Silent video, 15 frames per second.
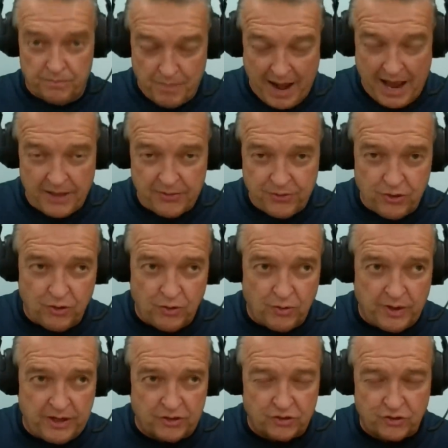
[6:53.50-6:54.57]

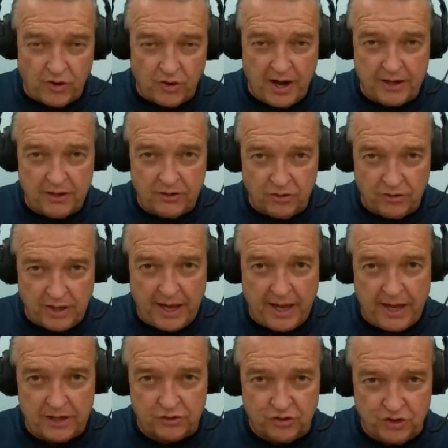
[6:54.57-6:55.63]
Matthew is trying to
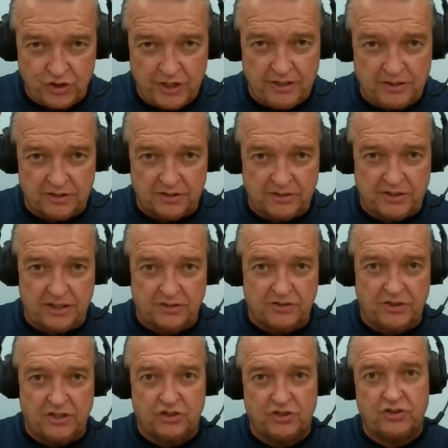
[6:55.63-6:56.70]
cast Jesus
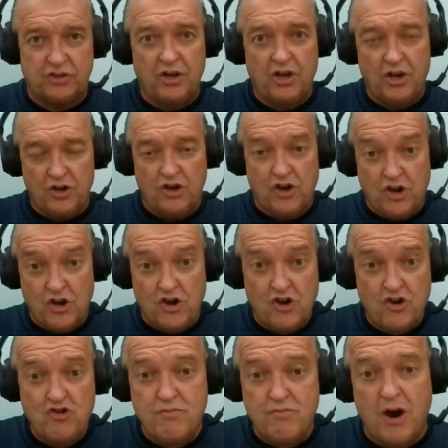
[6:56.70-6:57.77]
as this
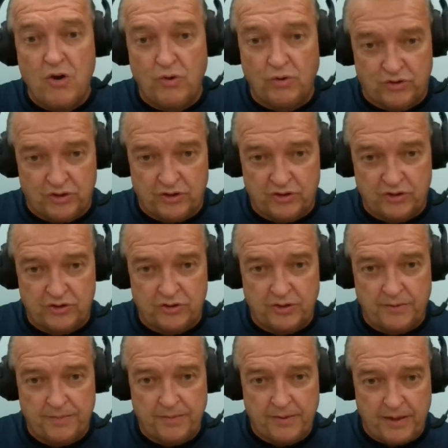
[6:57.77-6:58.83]
new Moses.
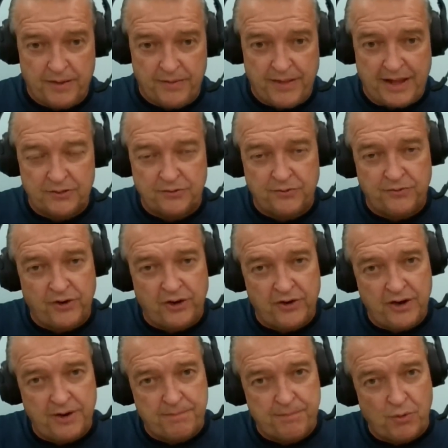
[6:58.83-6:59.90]
And that's
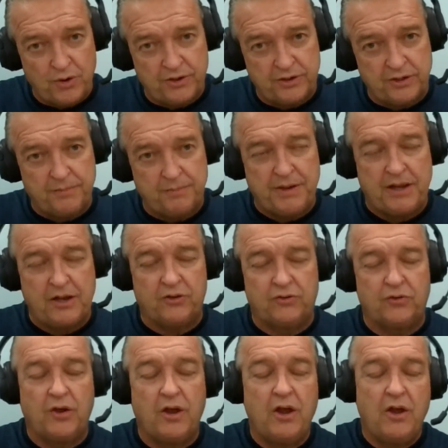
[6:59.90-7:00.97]
very important
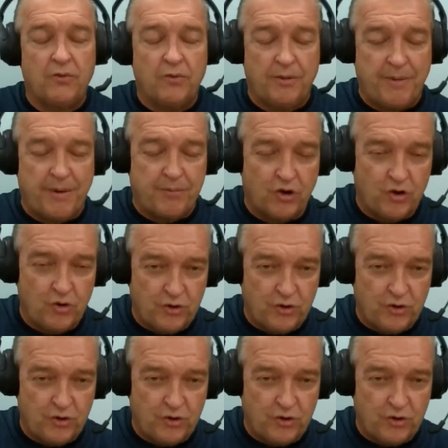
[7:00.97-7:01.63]
because, remember,